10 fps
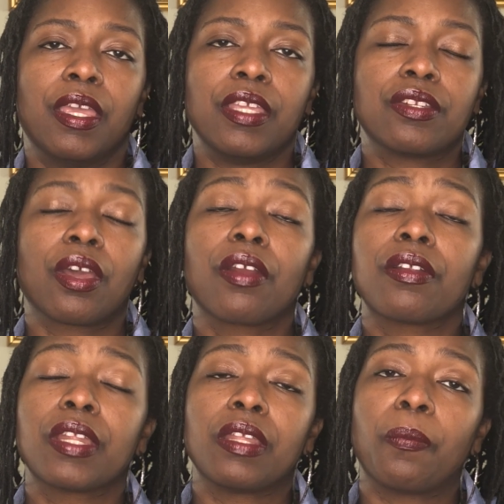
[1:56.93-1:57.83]
He
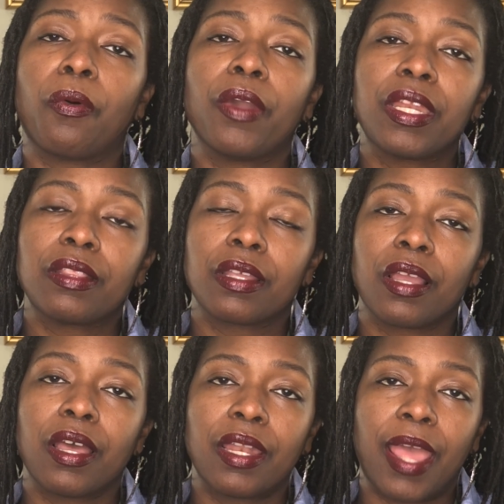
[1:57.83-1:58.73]
turned and he pointed the
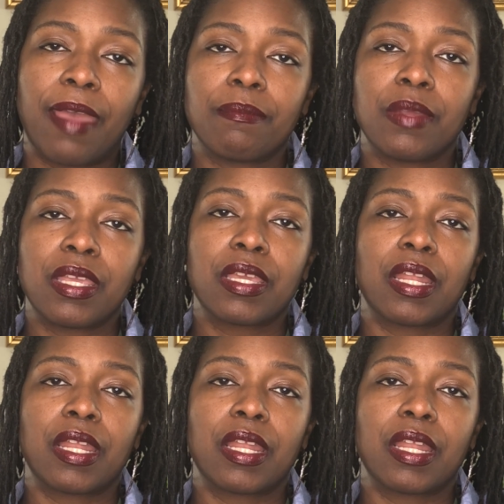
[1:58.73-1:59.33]
gun at me,